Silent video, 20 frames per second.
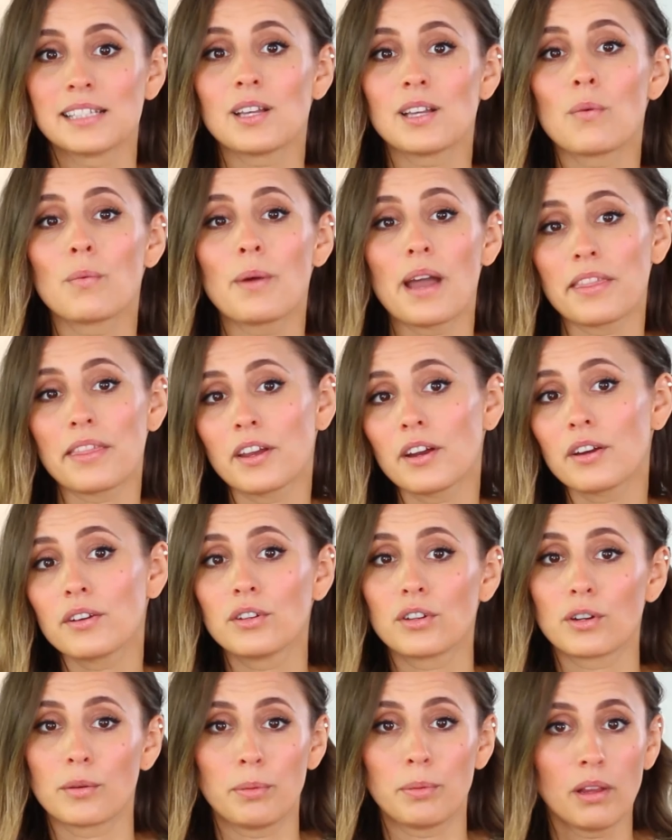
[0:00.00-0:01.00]
So whether
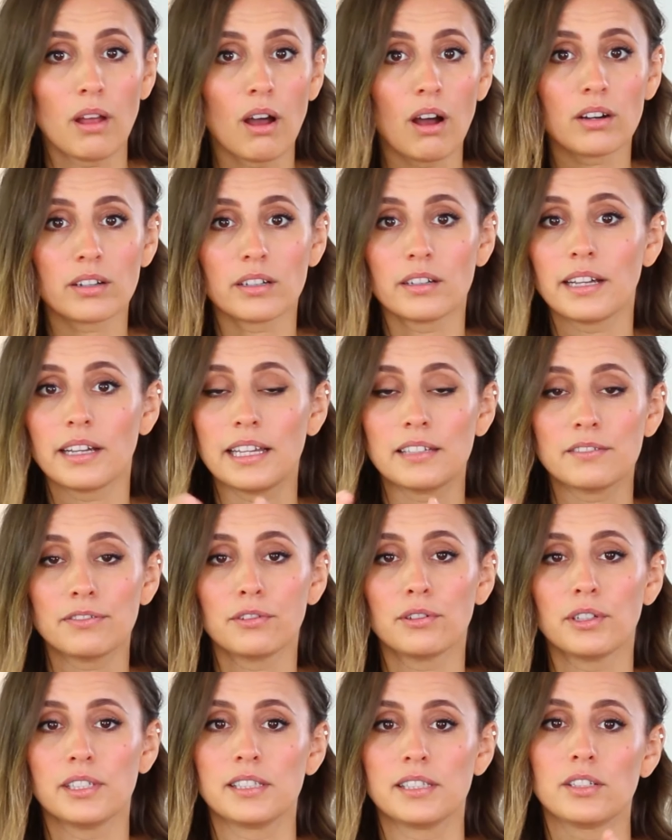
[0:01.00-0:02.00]
you're a blogger,
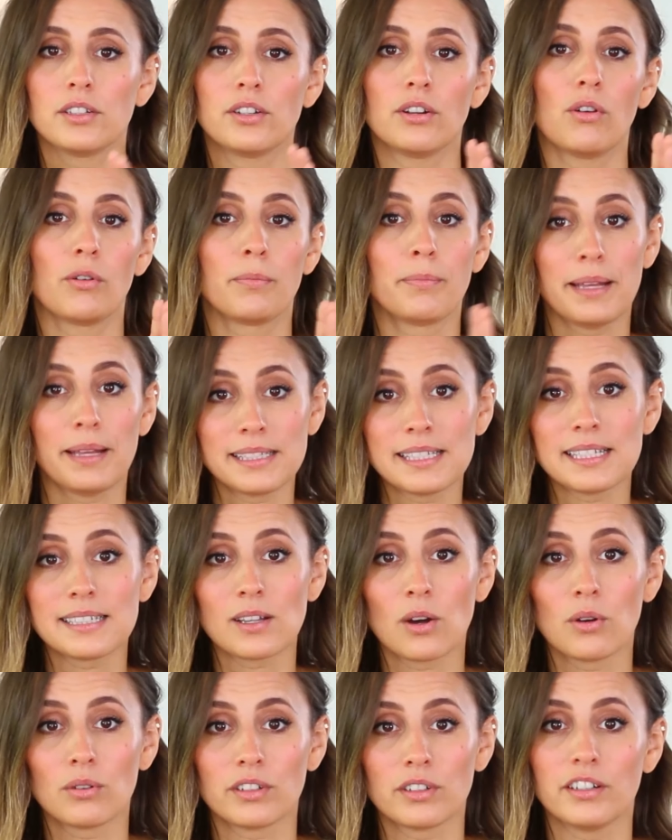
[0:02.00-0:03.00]
influencer, or business
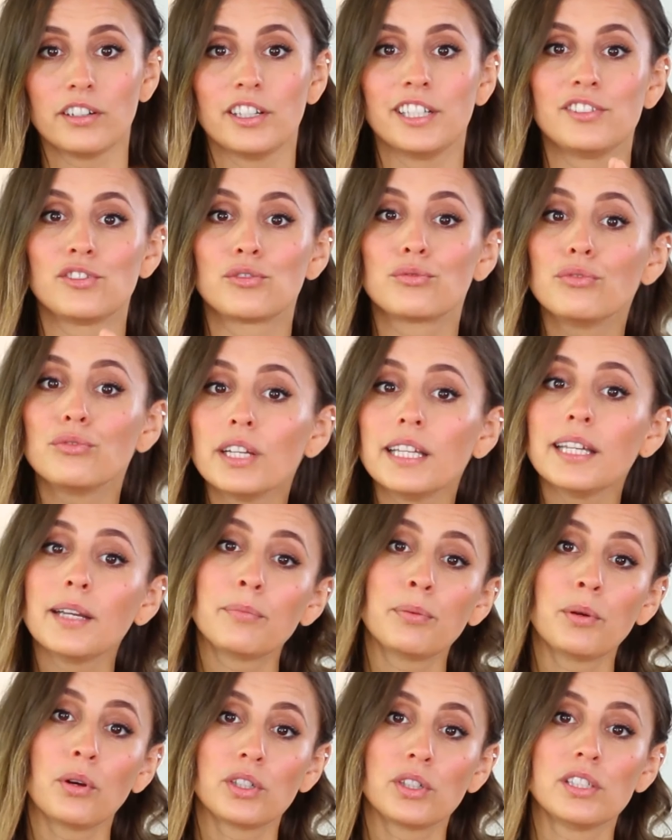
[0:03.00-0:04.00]
owner, it's really
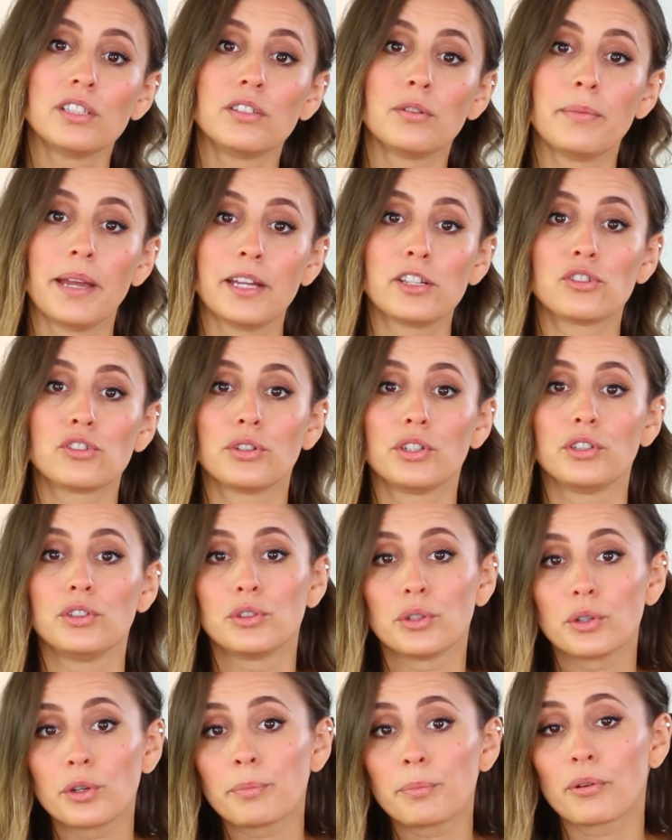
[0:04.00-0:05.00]
important to make sure
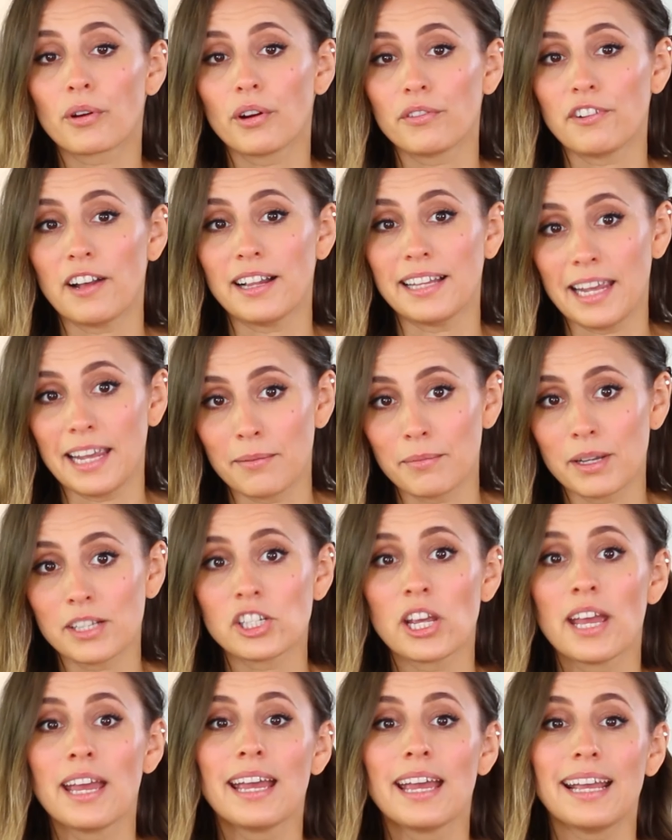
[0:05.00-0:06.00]
your profile image
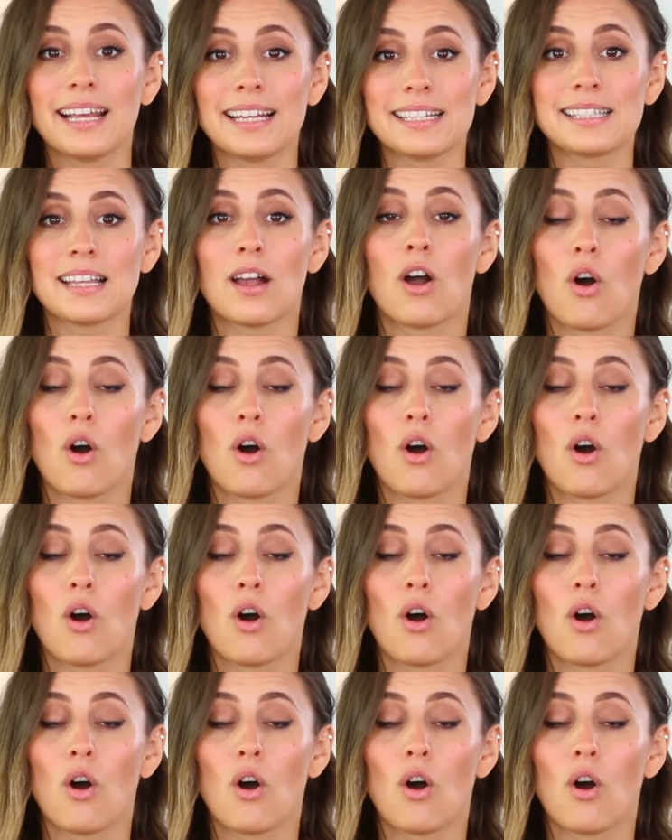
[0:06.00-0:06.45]
is